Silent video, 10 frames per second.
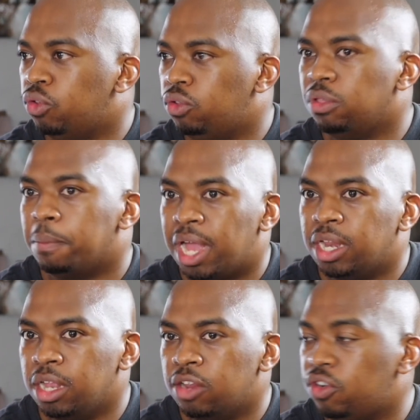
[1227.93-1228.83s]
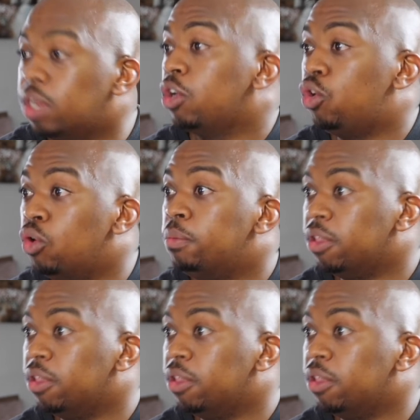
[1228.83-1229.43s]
to the mining industry at a global